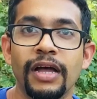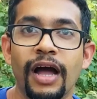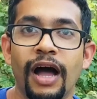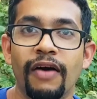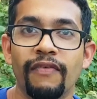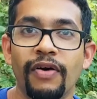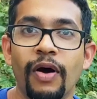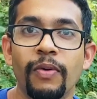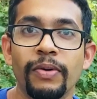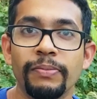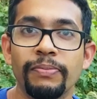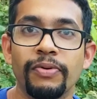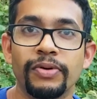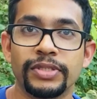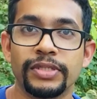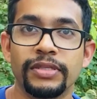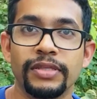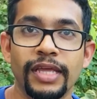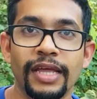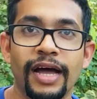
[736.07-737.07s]
of how
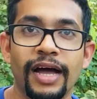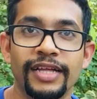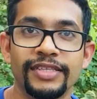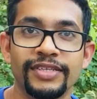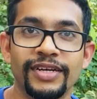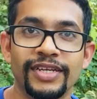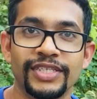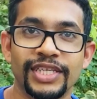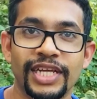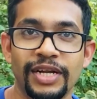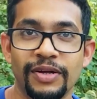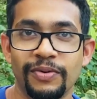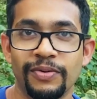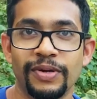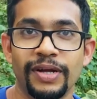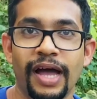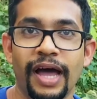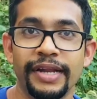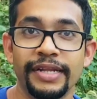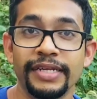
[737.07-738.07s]
important they are to us and our
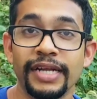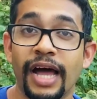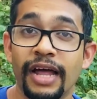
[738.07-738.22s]
garden.